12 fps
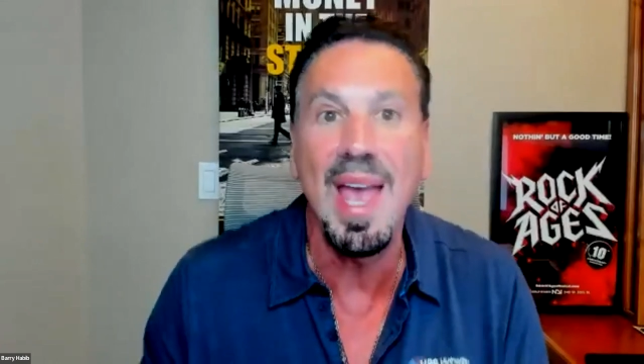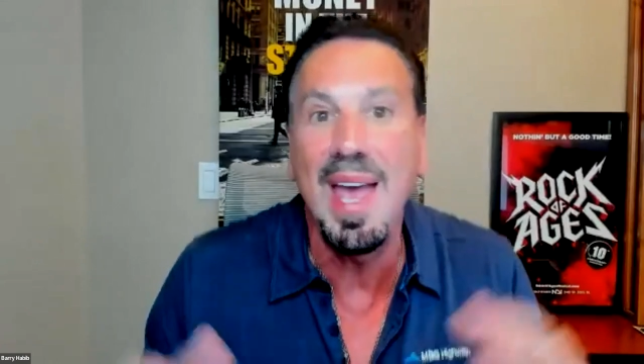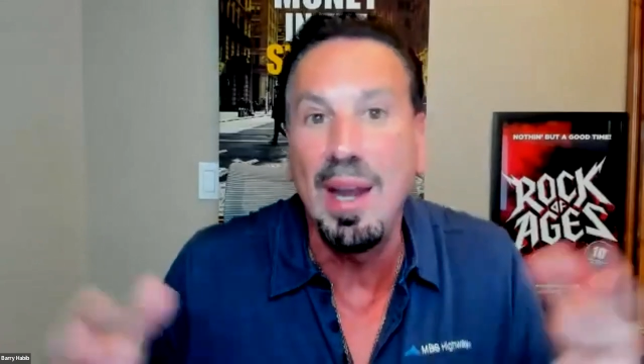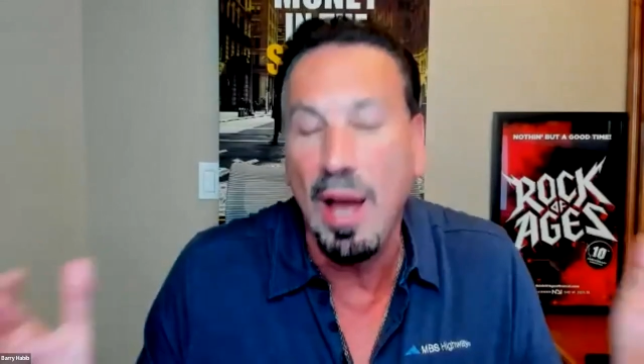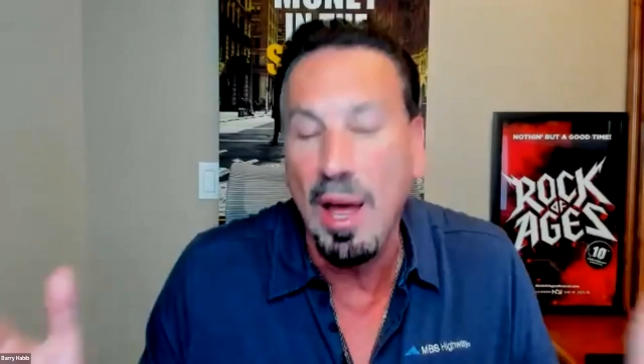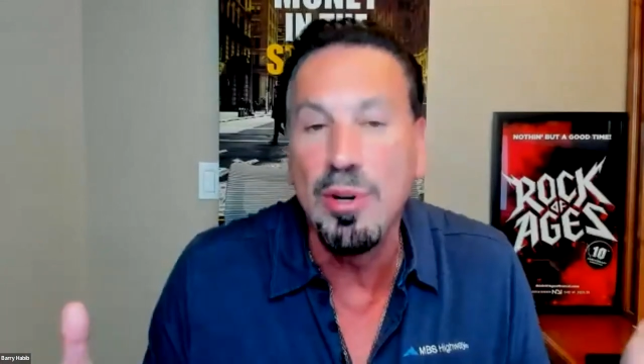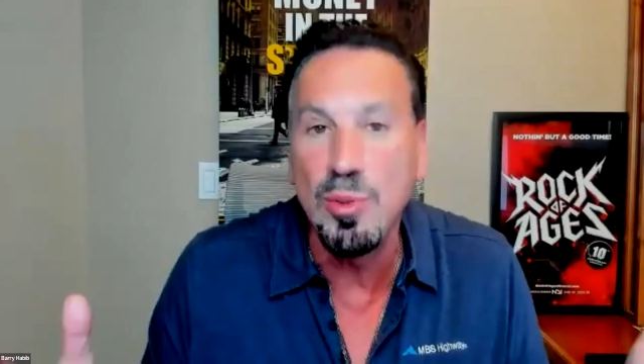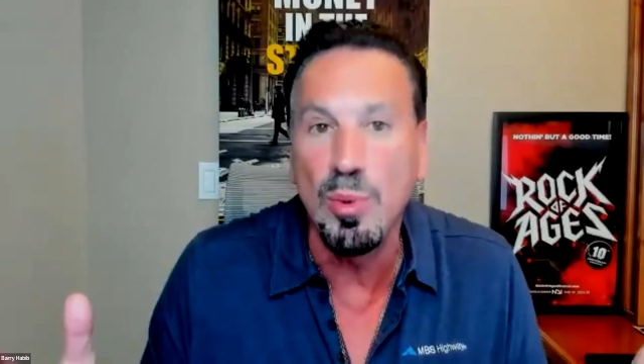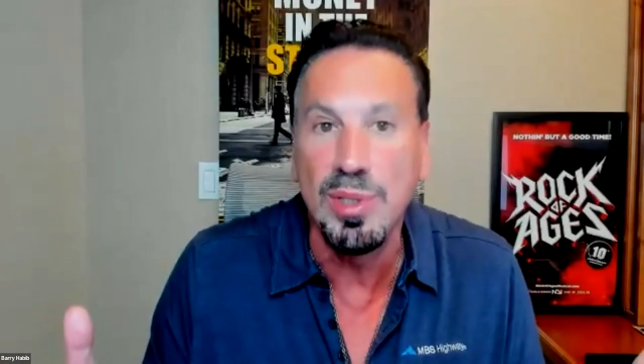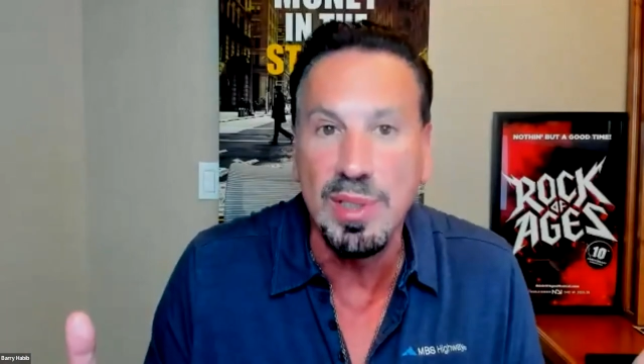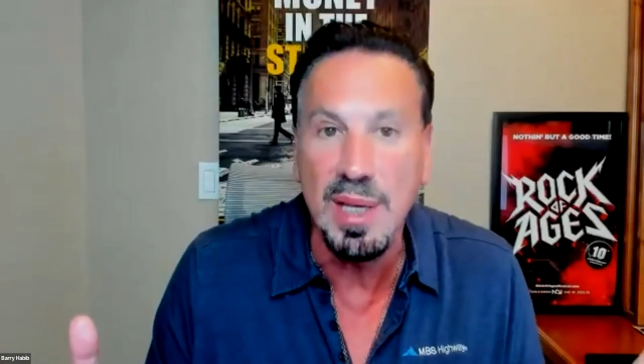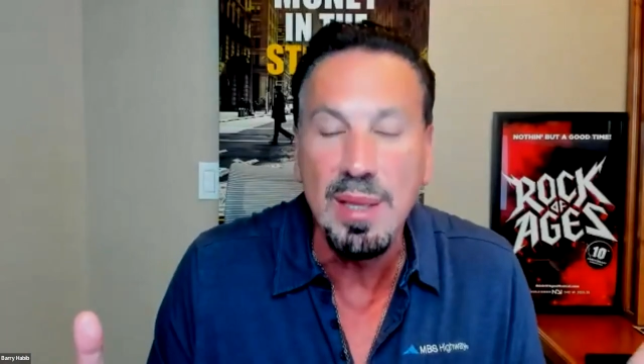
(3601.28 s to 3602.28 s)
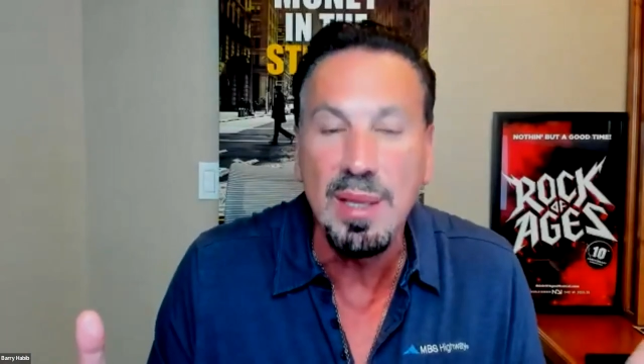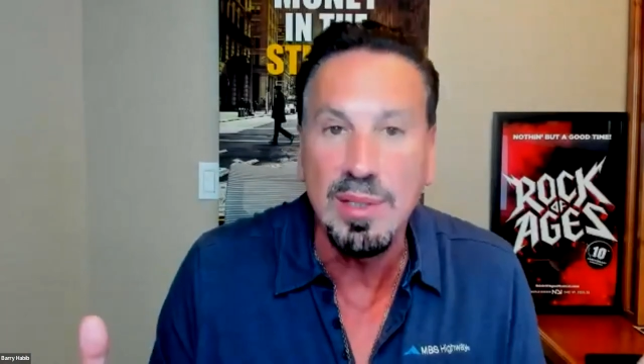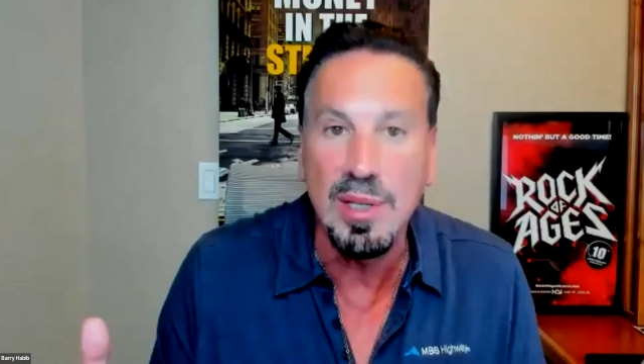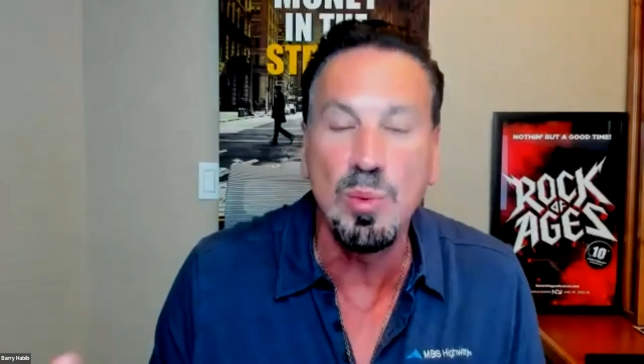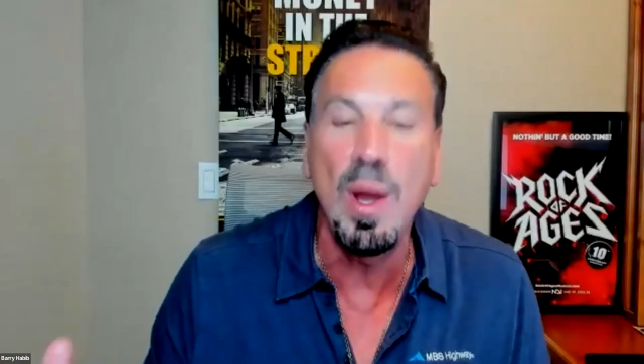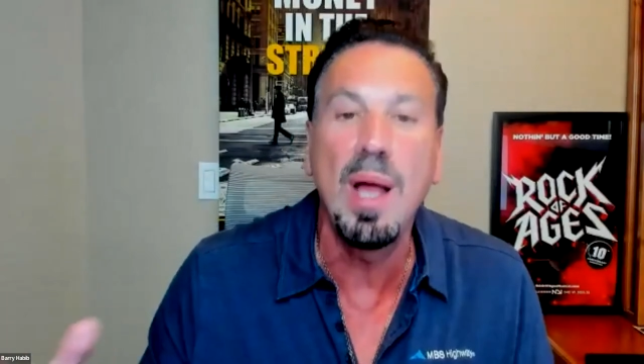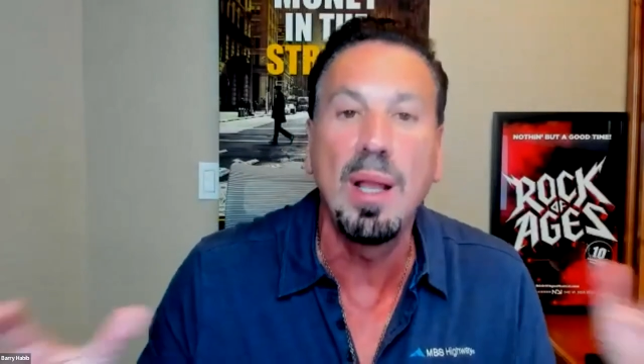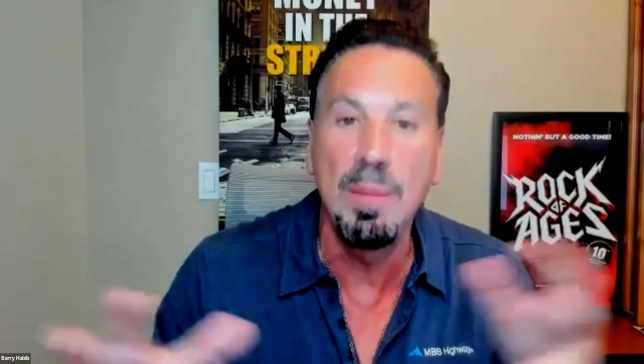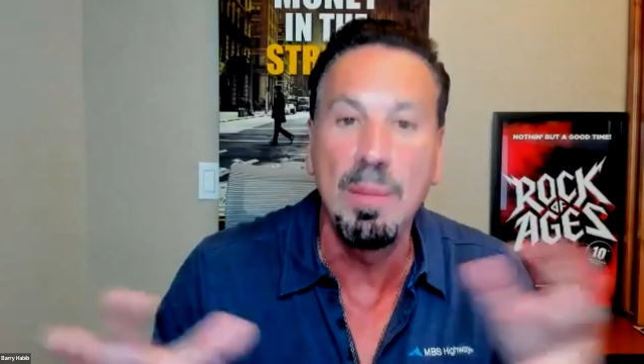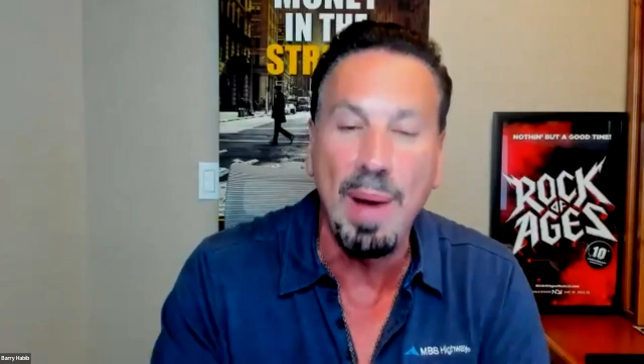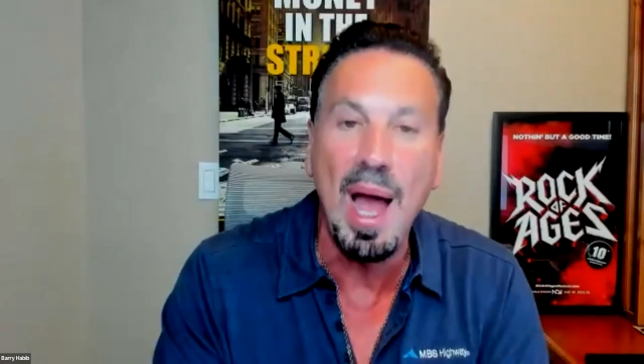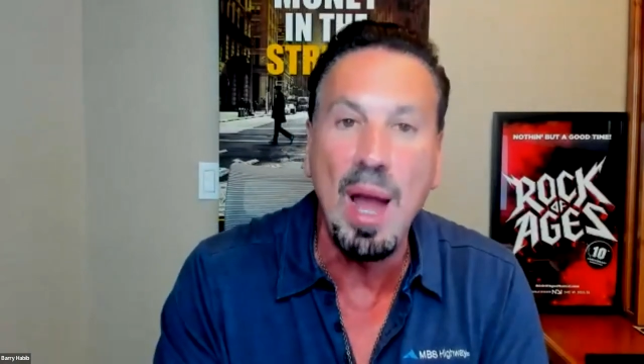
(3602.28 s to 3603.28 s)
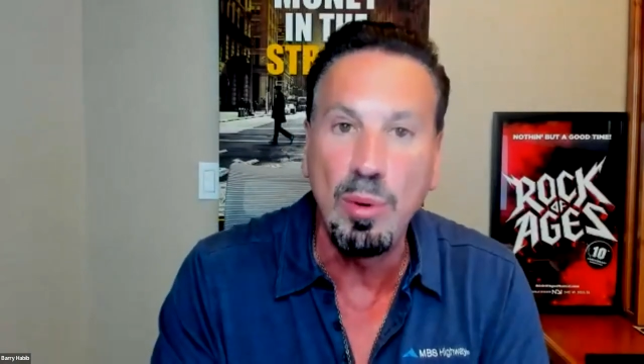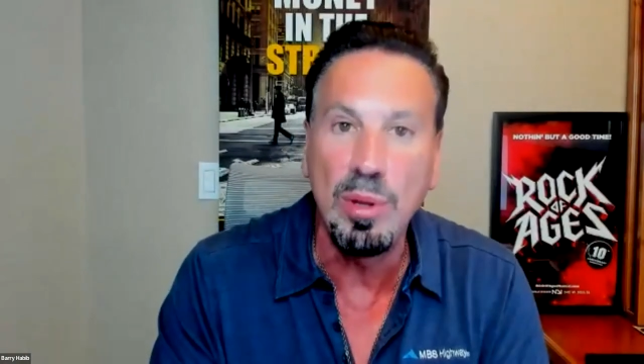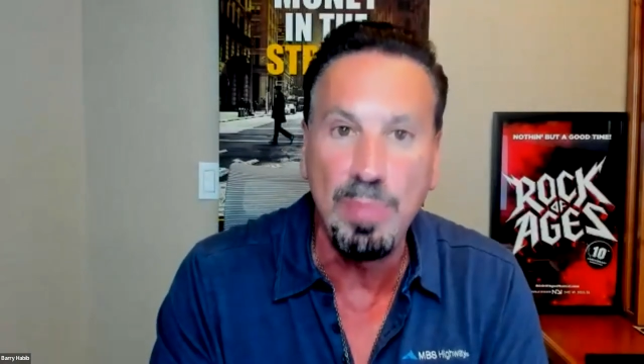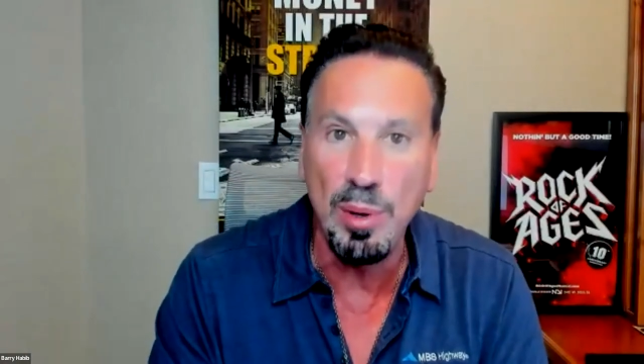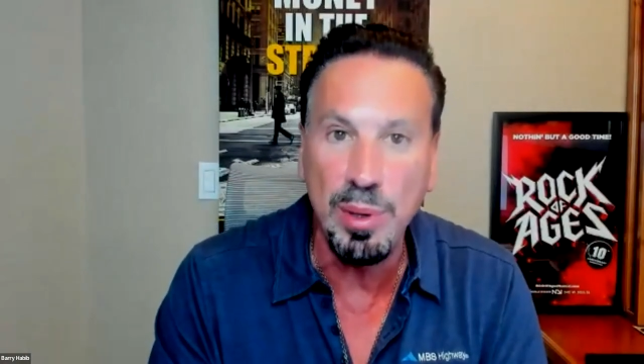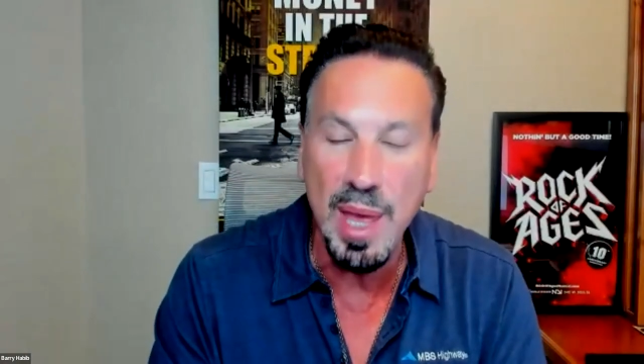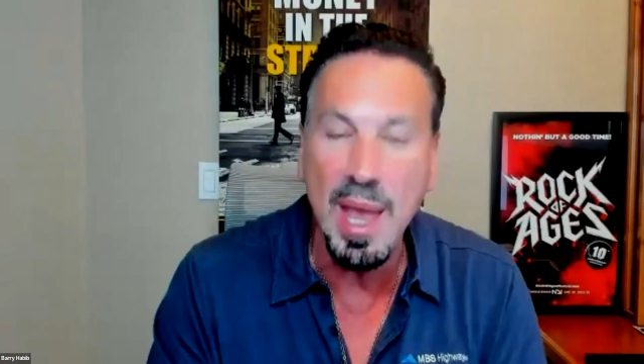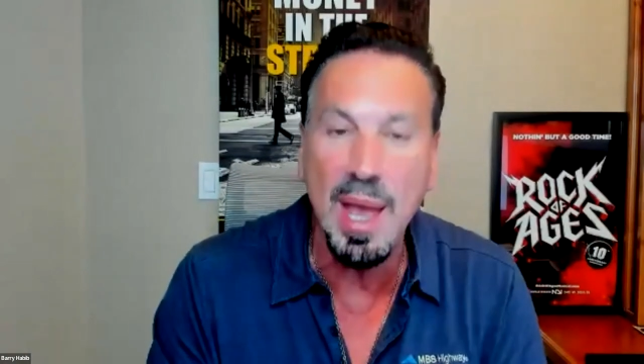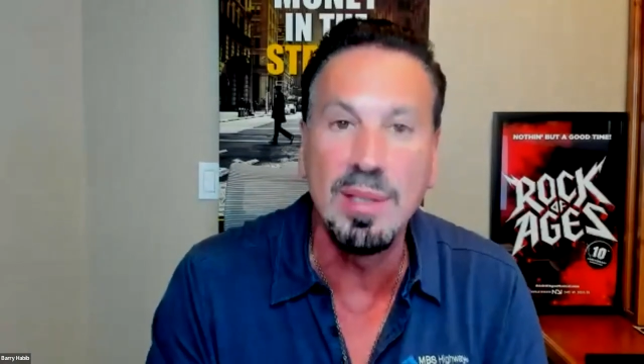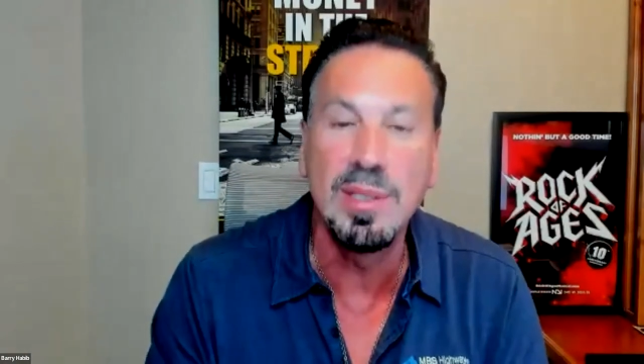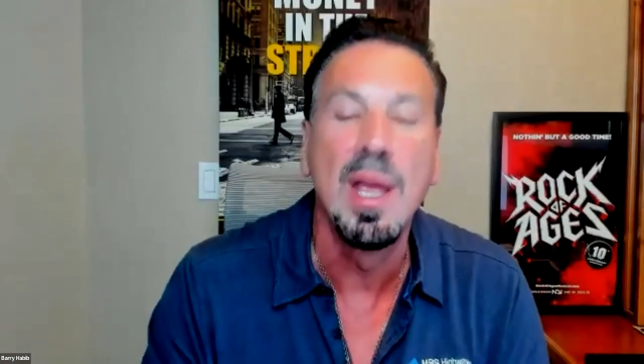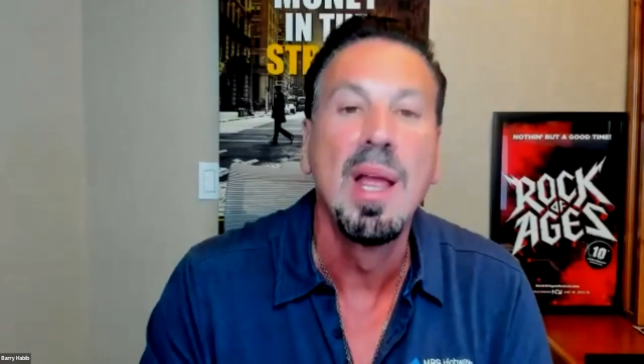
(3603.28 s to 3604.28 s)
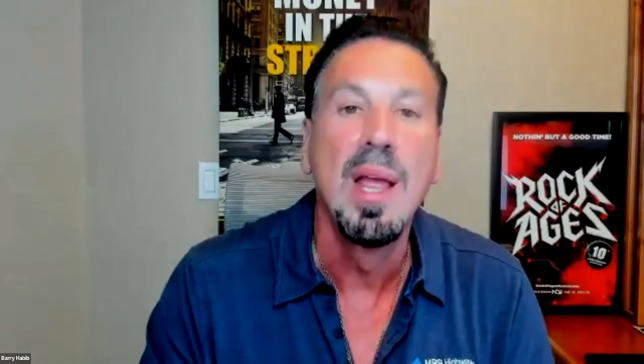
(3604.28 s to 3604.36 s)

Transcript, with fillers: and others will see this as well and buy with both hands